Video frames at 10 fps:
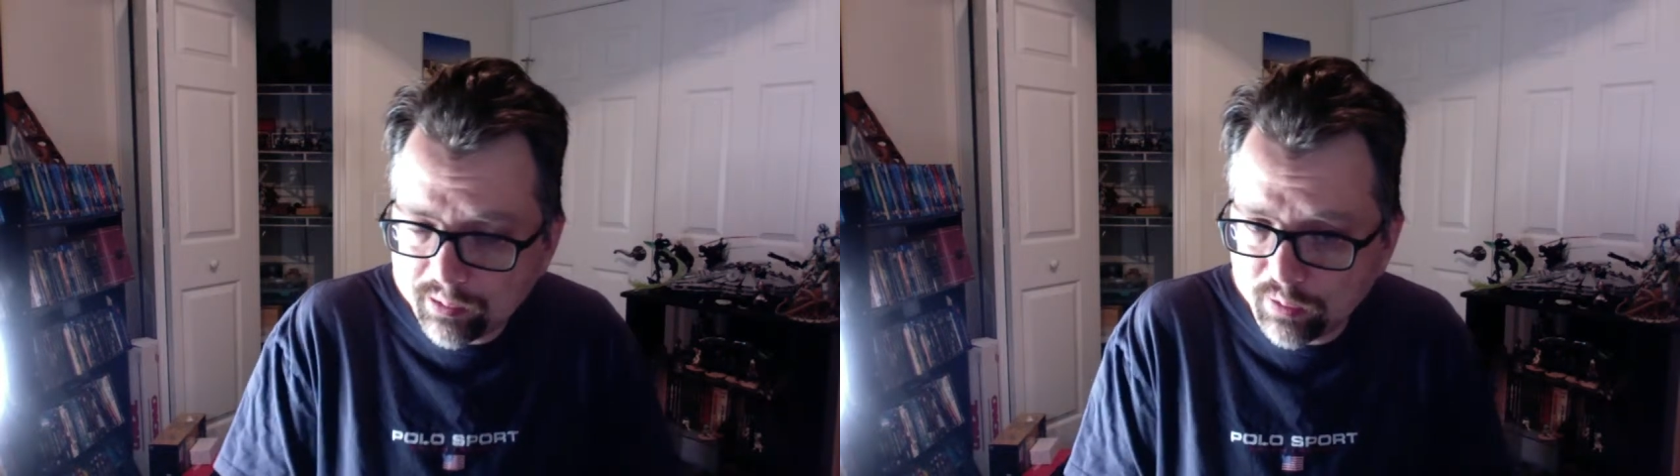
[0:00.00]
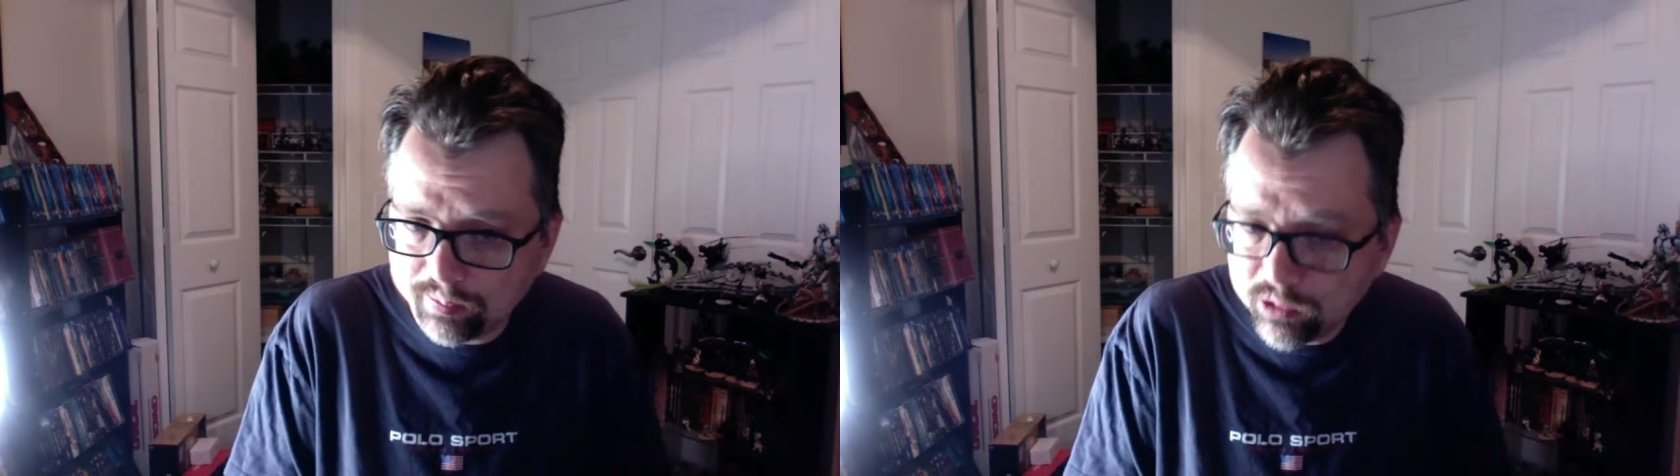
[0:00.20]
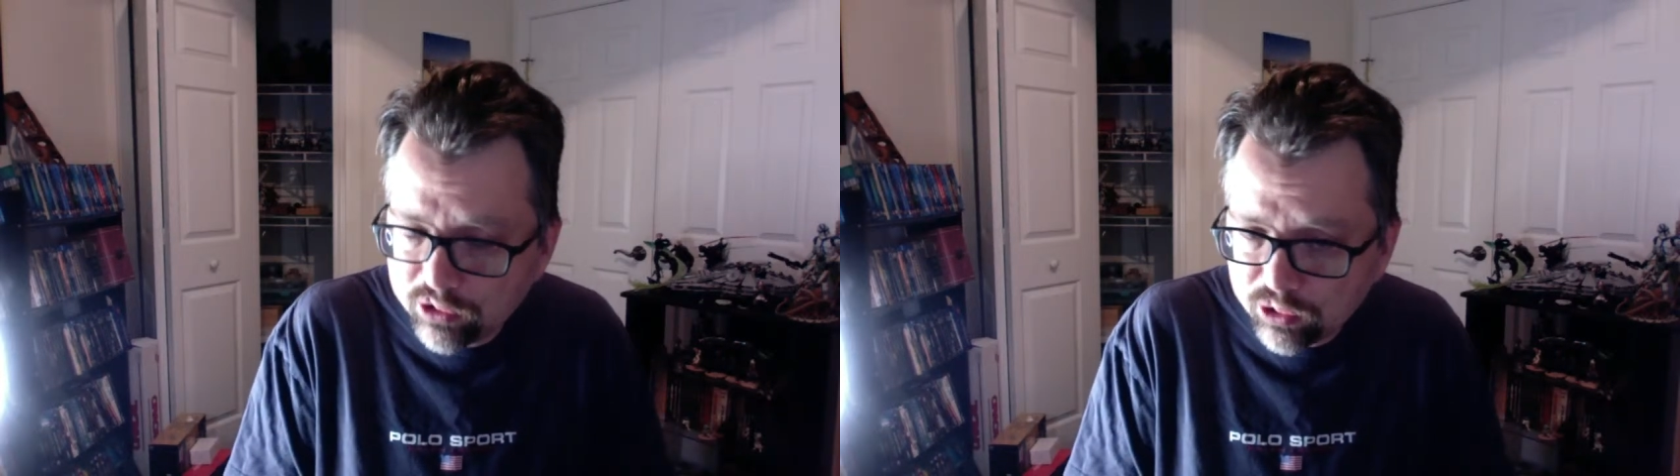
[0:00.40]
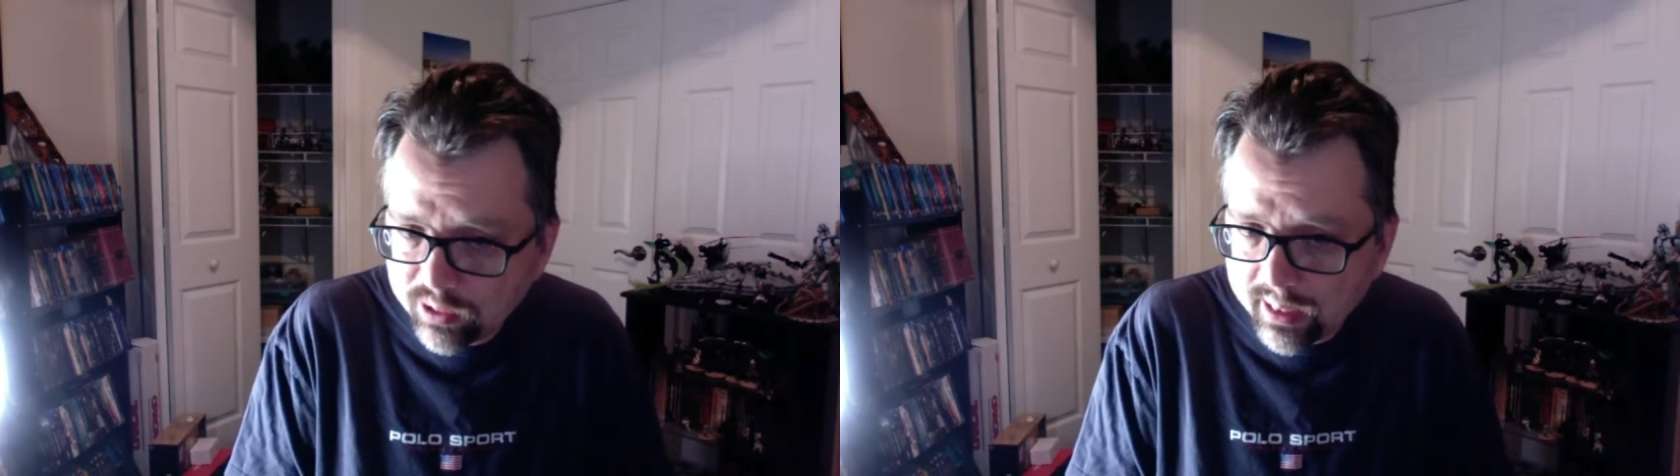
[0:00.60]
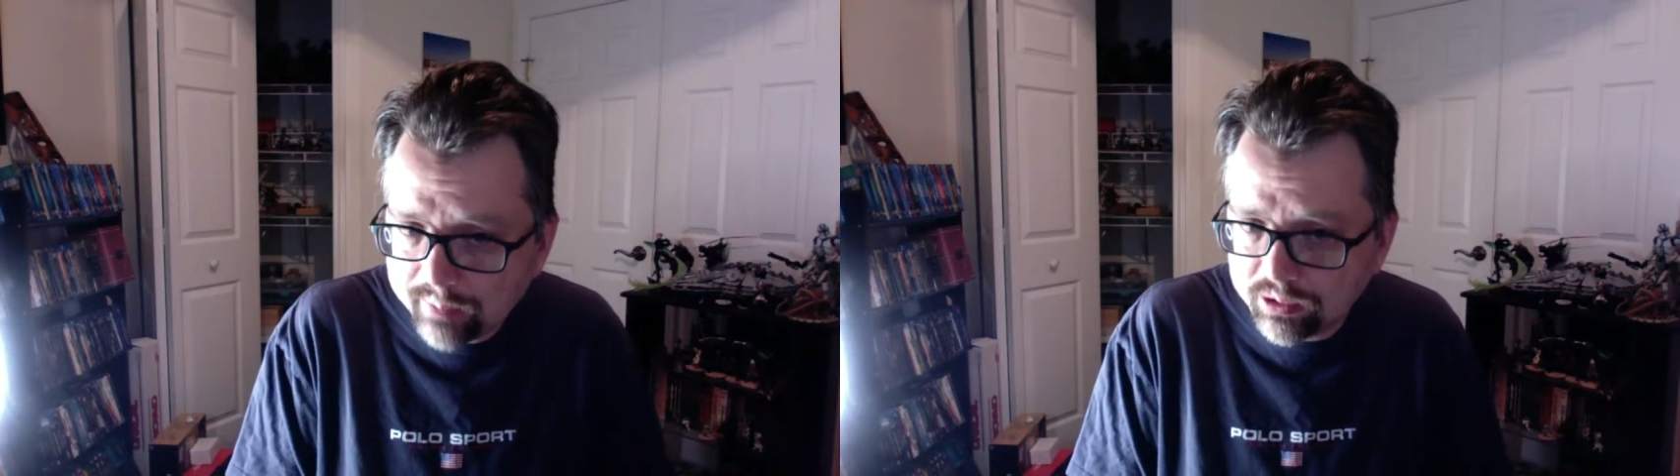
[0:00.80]
your
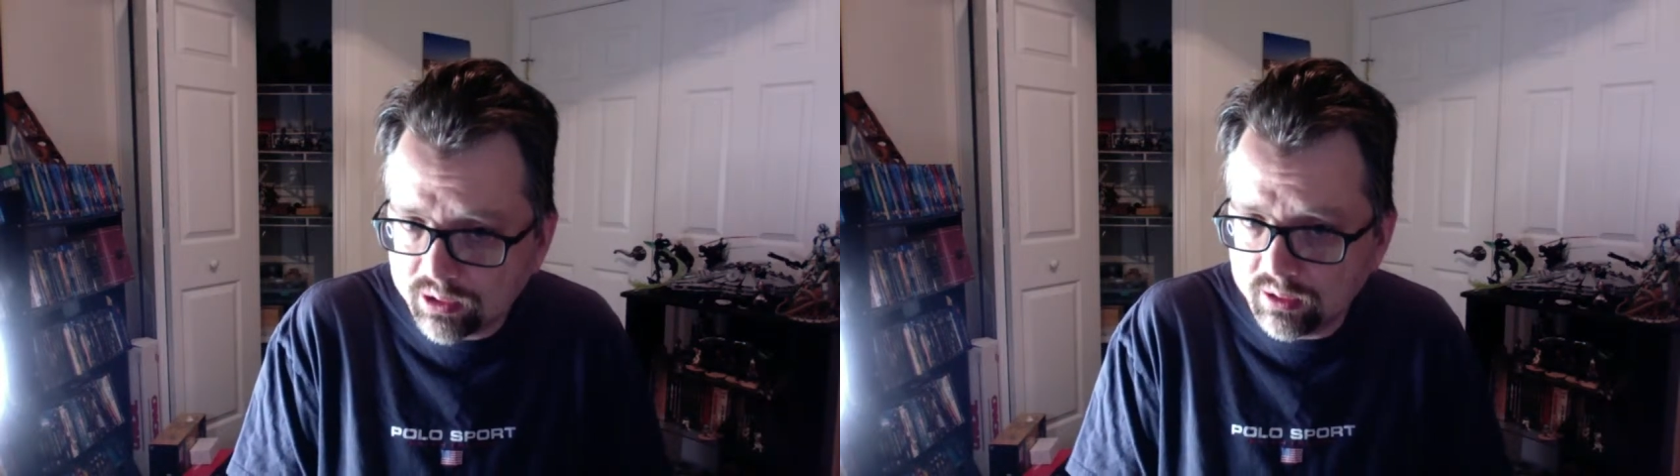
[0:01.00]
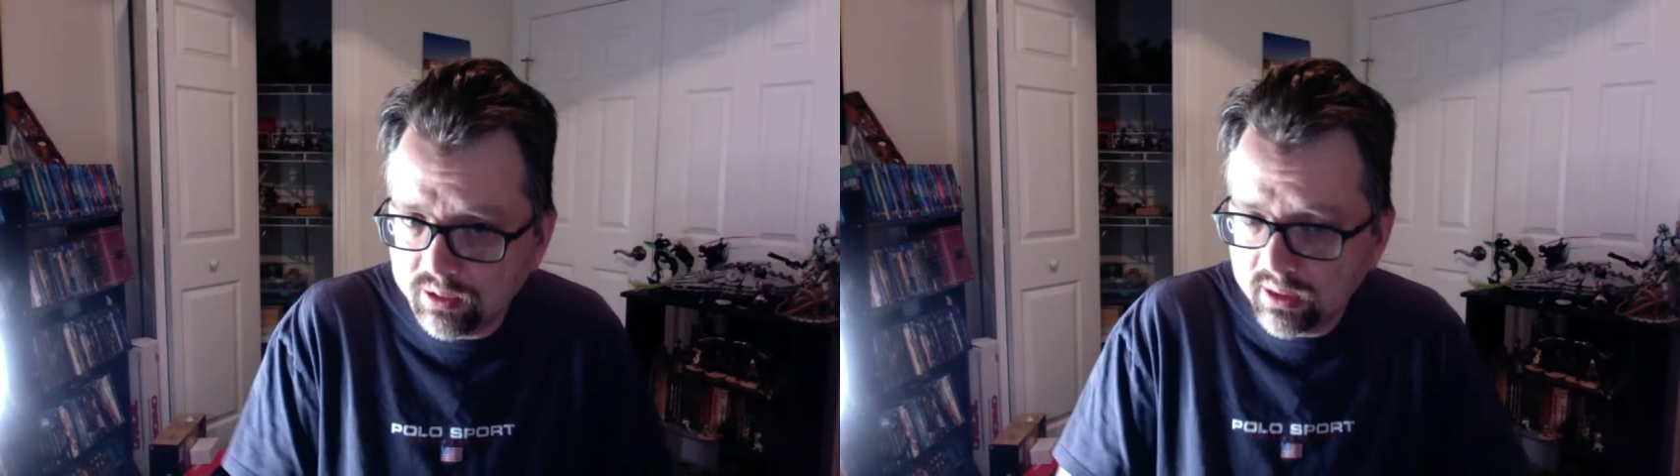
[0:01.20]
bootstraps and,